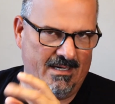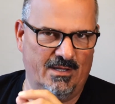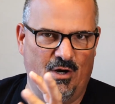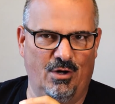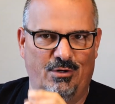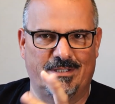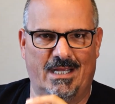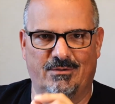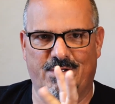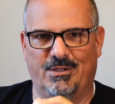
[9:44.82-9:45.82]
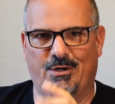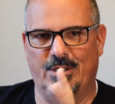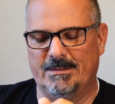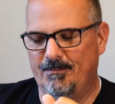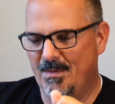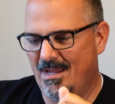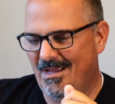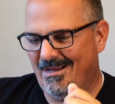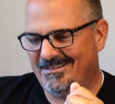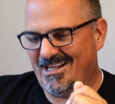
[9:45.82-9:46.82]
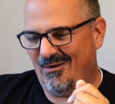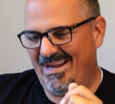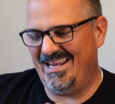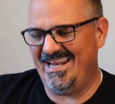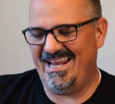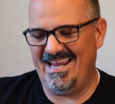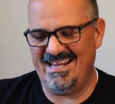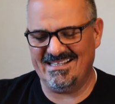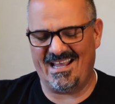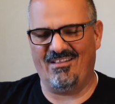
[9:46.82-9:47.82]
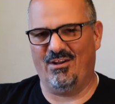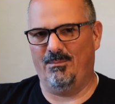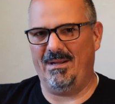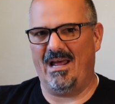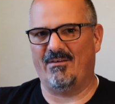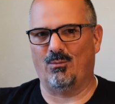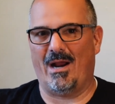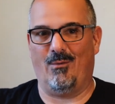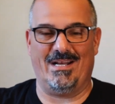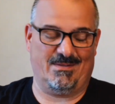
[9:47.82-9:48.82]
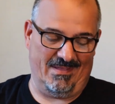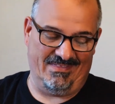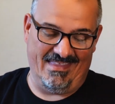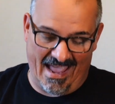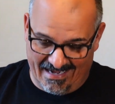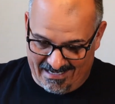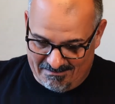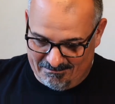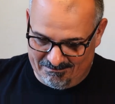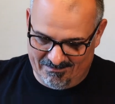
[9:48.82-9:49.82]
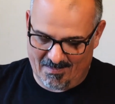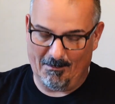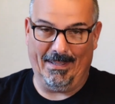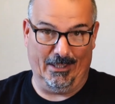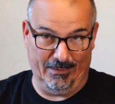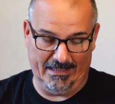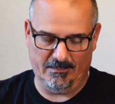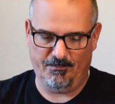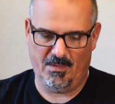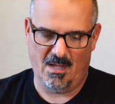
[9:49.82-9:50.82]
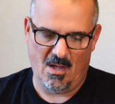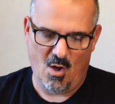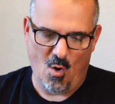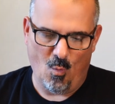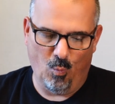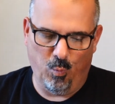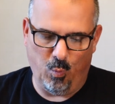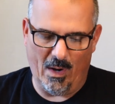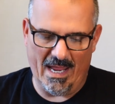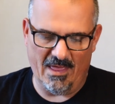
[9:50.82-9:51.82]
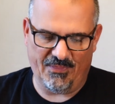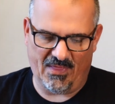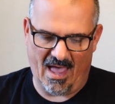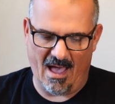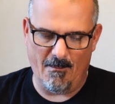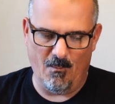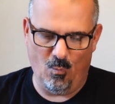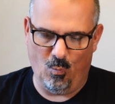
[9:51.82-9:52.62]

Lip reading: there are no titles on the card. So it is a little bit of a Rider-Waite-Smith deck, period. With a